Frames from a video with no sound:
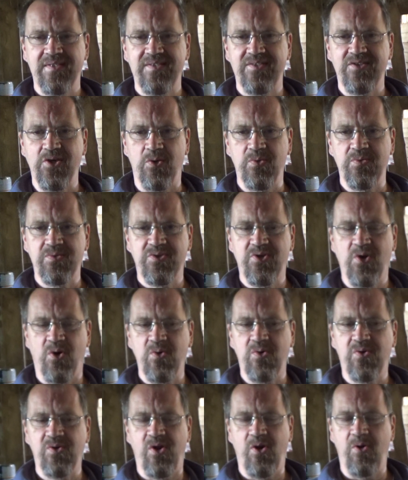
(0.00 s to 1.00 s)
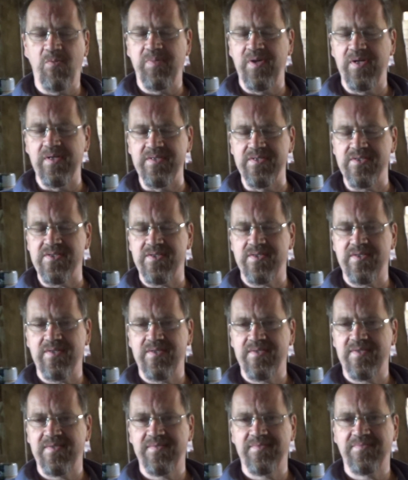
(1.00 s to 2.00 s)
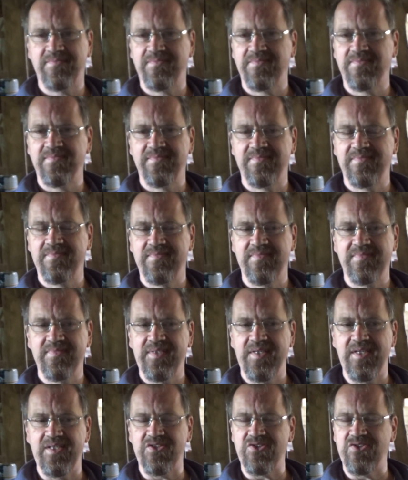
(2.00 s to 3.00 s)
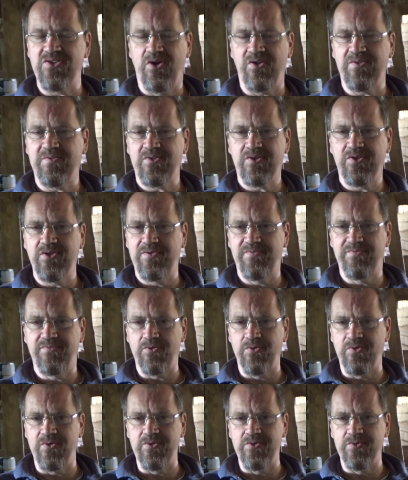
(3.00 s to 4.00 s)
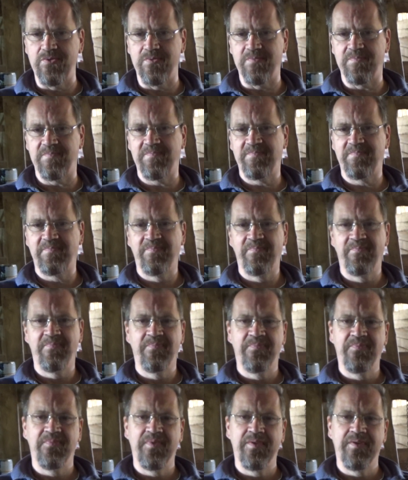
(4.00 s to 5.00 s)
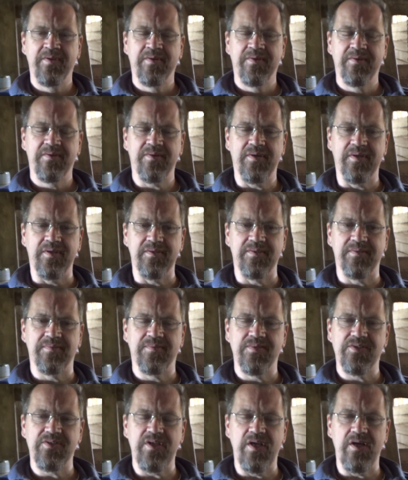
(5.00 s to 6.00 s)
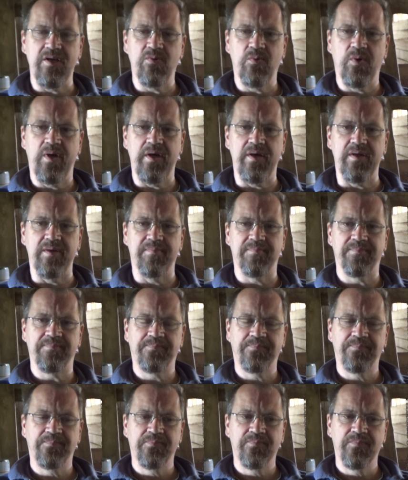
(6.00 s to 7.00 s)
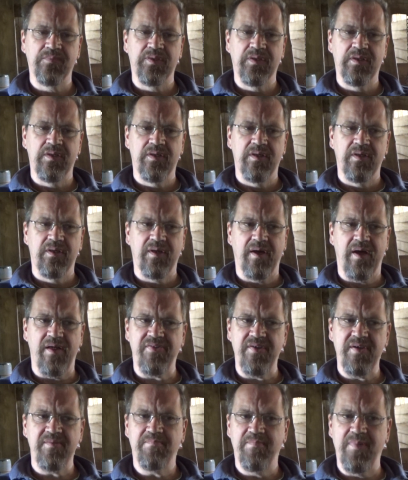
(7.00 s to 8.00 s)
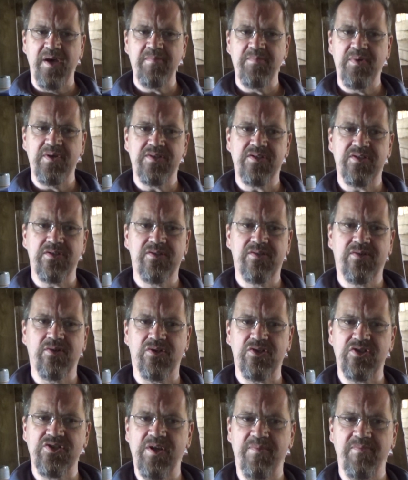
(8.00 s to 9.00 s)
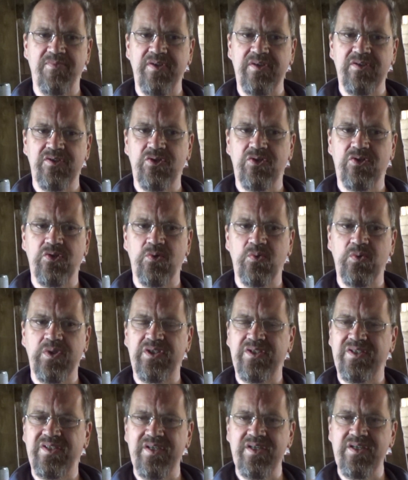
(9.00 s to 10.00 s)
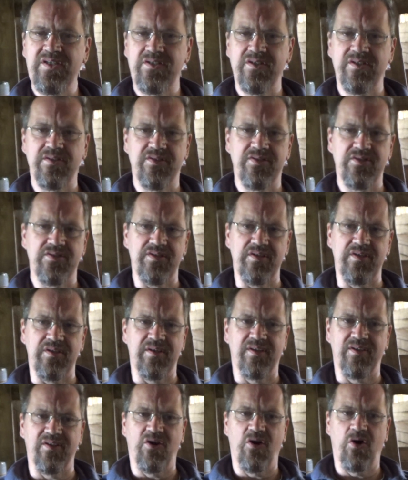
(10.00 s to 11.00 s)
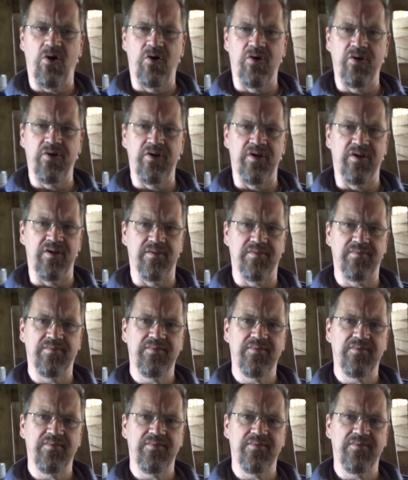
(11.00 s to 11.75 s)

Don't go globalist. It's not good for you. All right, stay away. I think maybe it's got something to do with decency and honor.